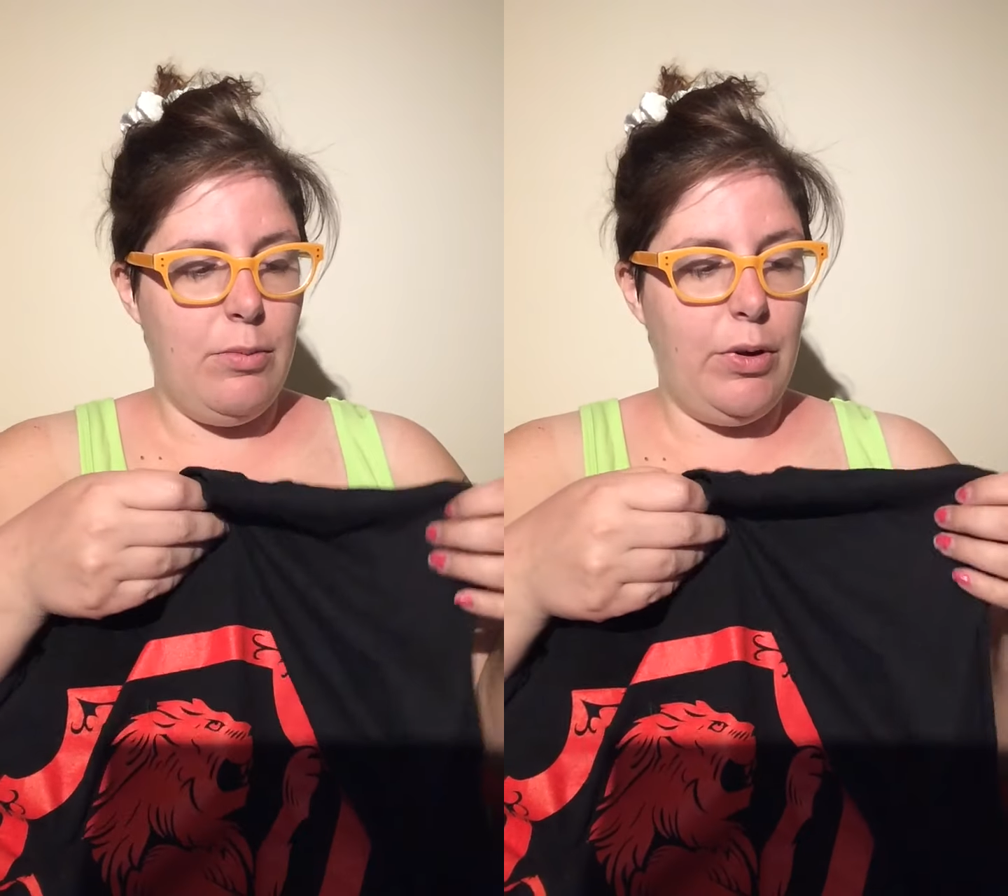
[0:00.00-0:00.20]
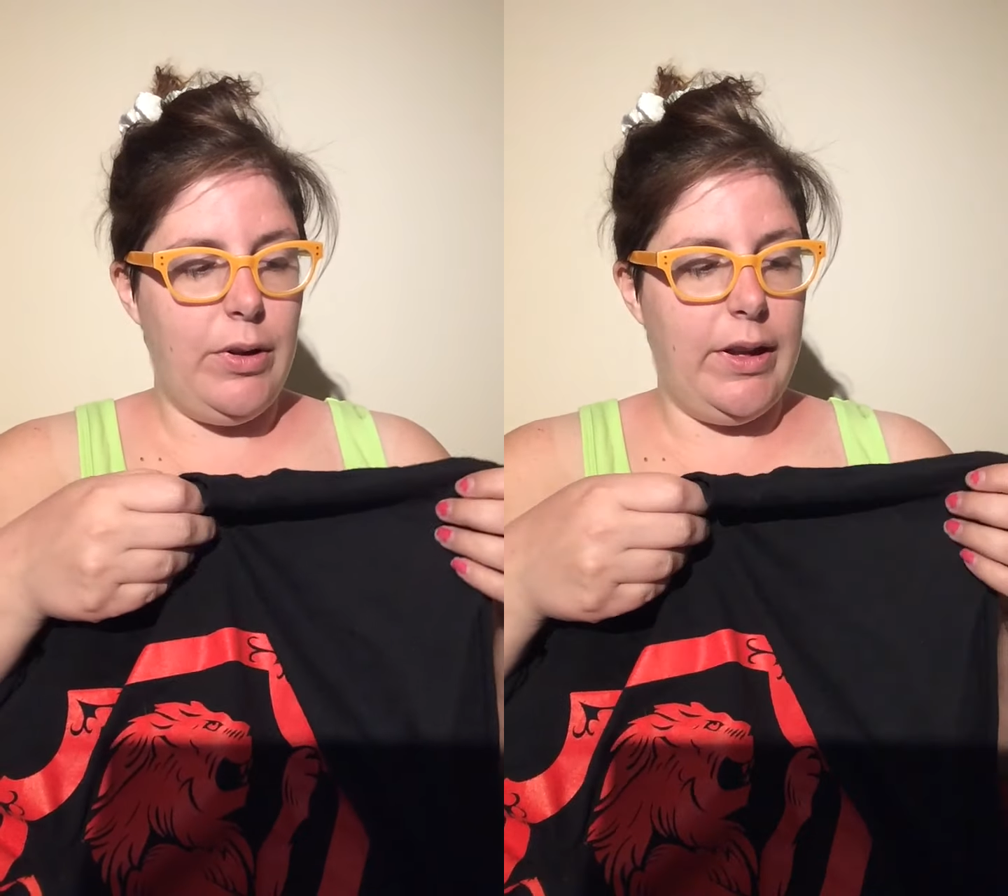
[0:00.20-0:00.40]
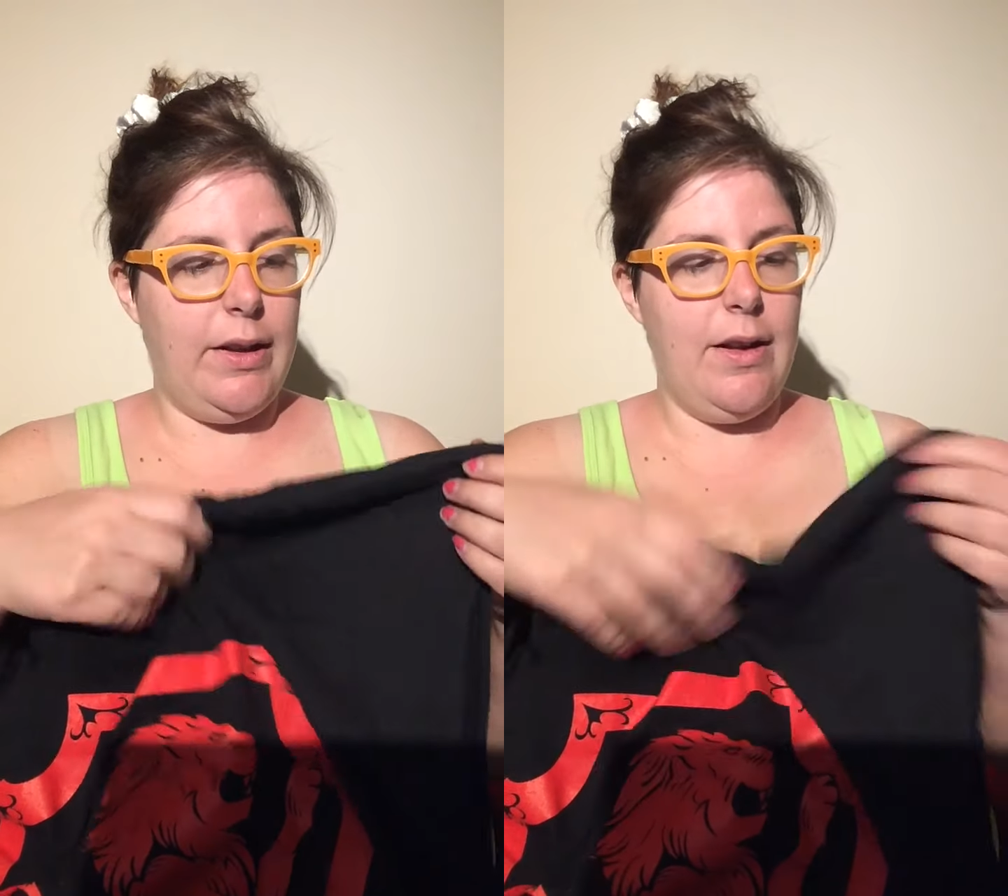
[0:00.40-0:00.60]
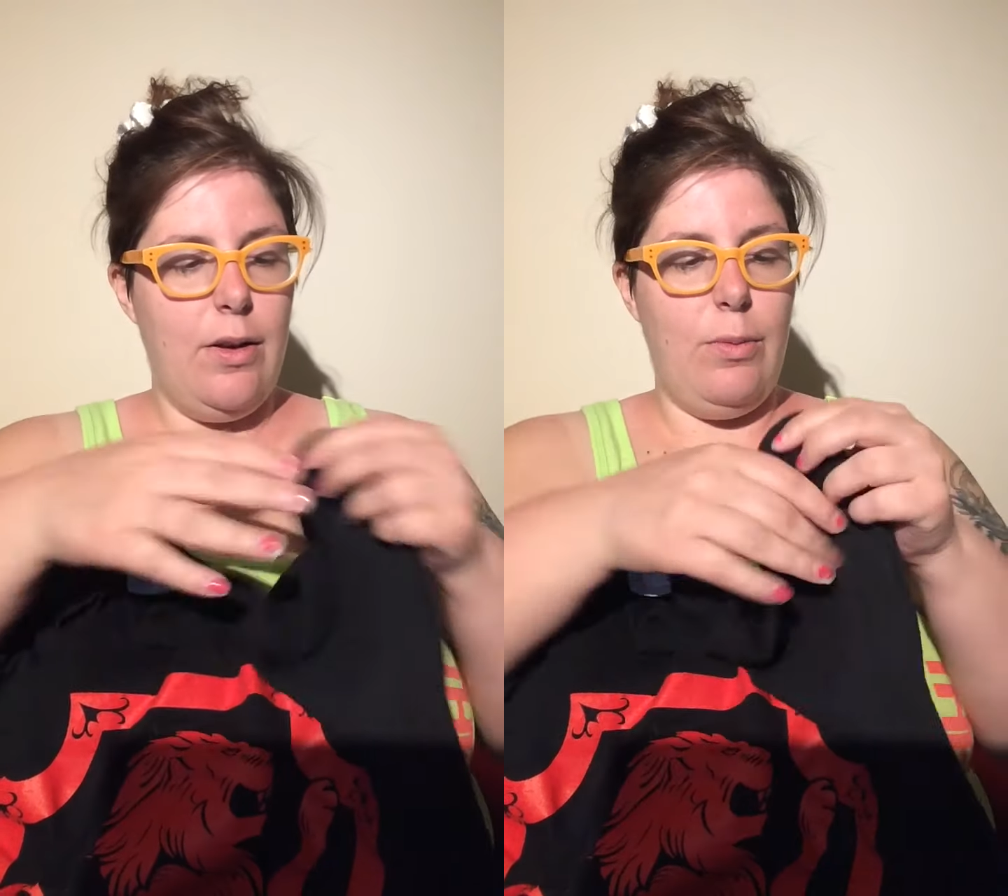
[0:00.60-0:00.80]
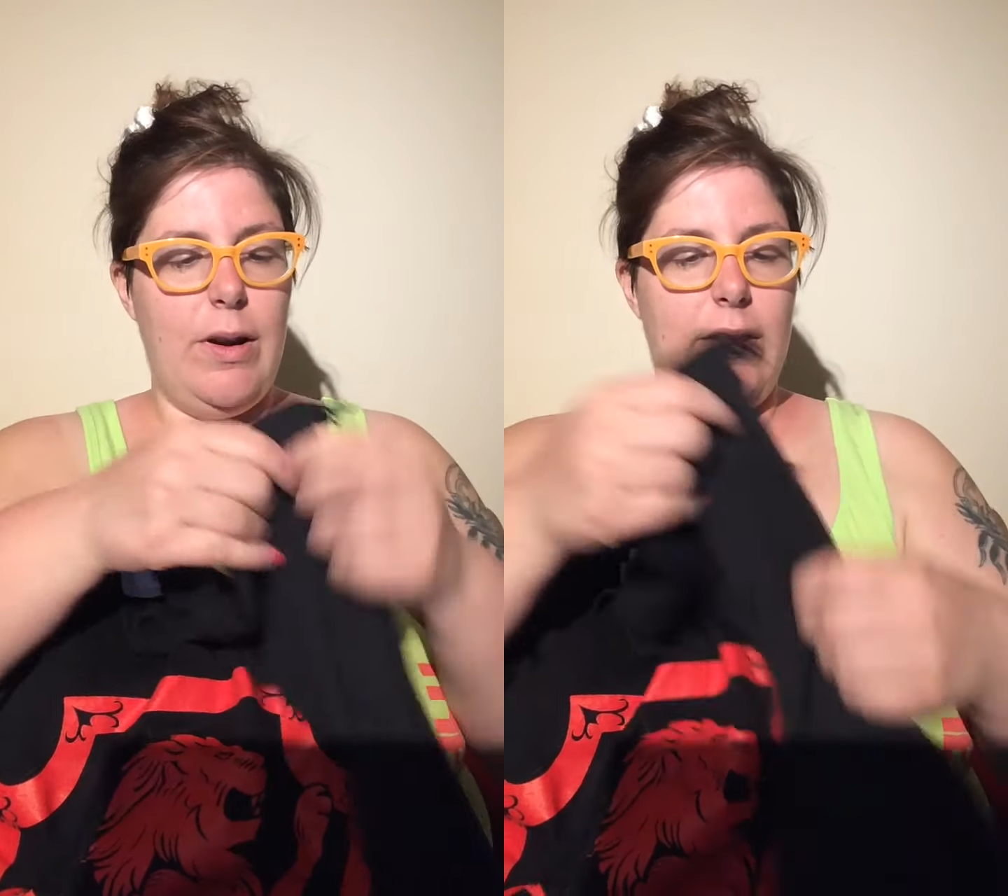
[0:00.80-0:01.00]
bowling
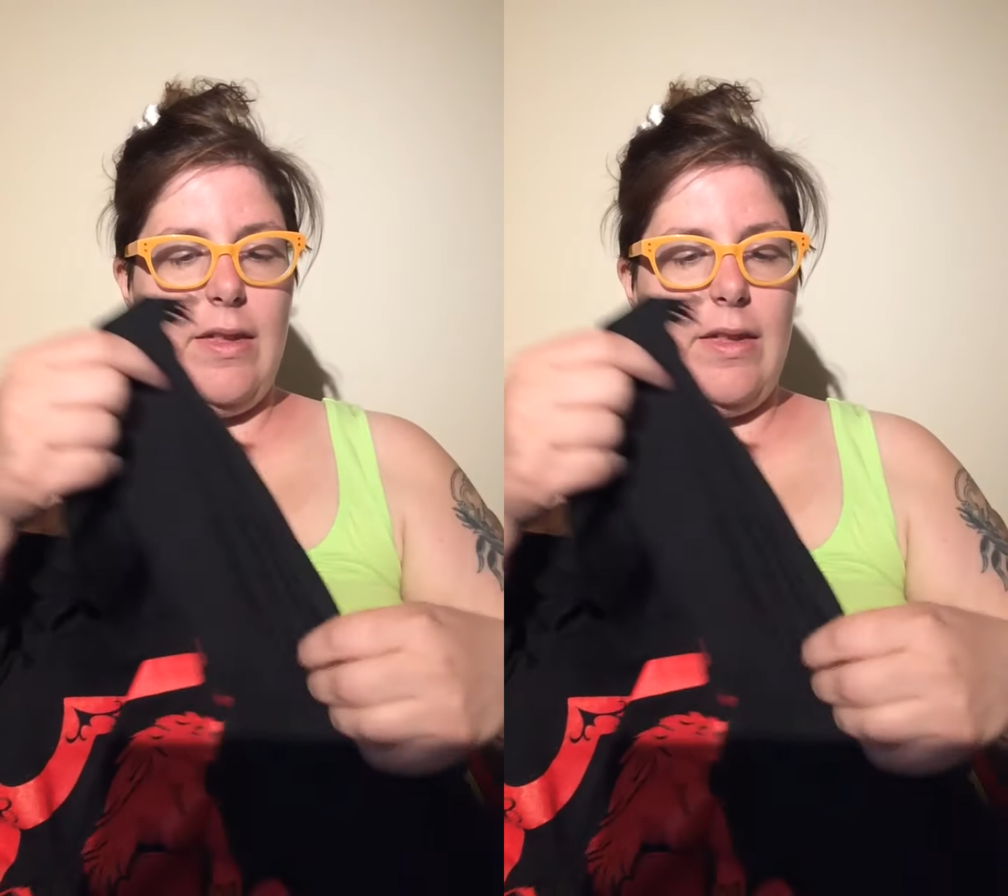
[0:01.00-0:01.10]
where